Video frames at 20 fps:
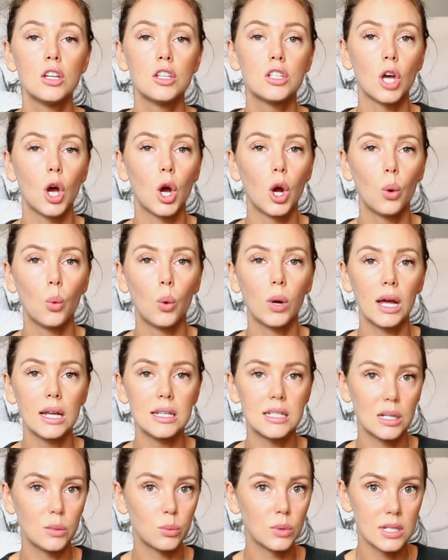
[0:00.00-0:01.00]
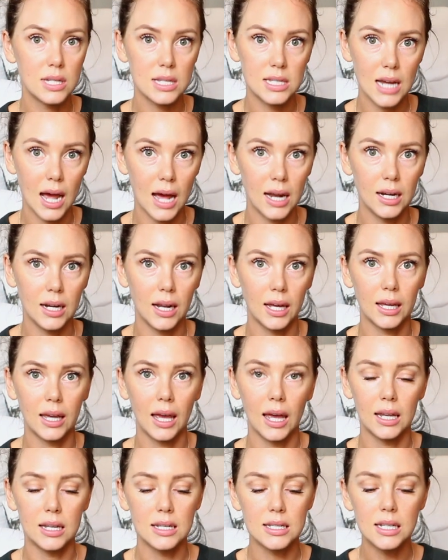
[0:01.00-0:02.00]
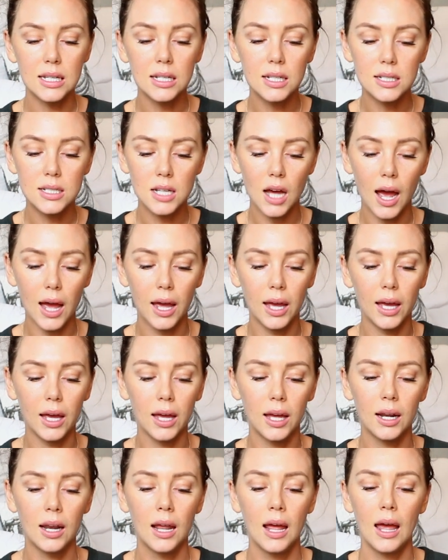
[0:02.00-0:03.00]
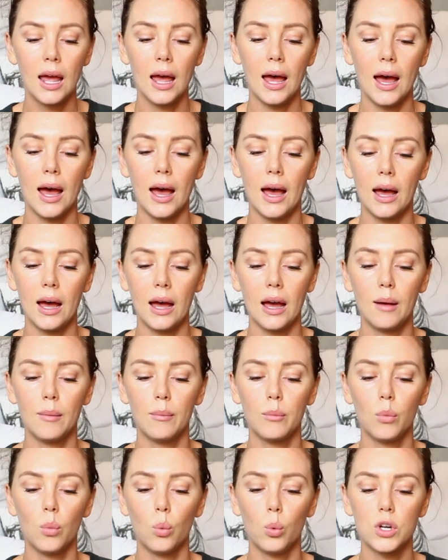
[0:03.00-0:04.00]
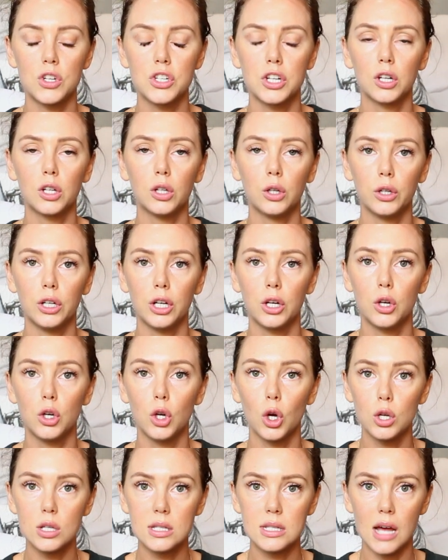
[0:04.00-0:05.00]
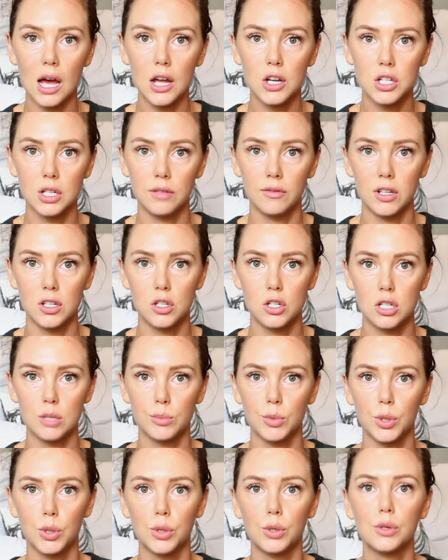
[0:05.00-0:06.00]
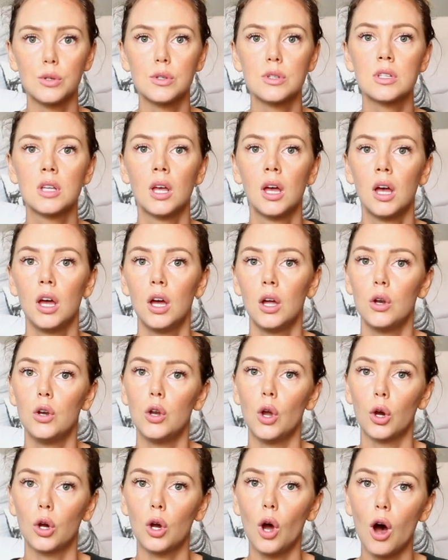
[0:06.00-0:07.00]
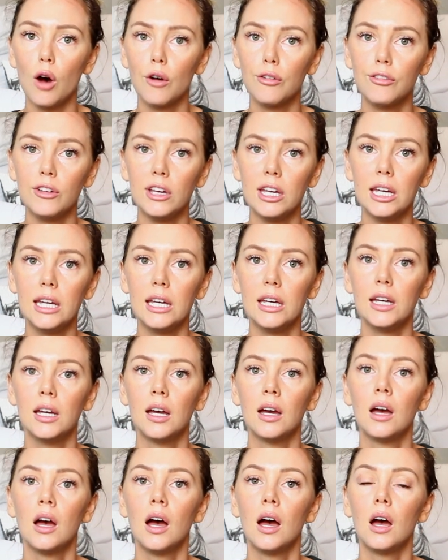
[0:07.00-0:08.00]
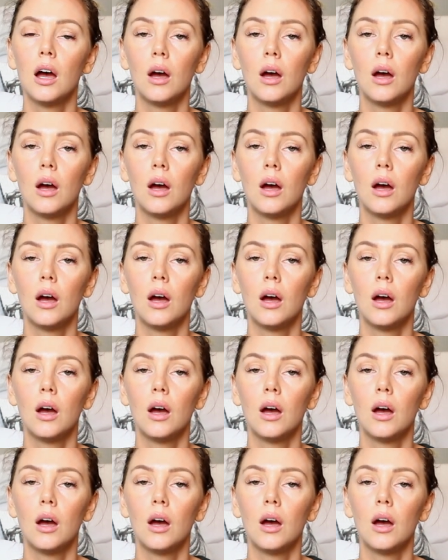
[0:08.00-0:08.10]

So what I did was started a Canxida diet, which included no starchy vegetables, no coffee,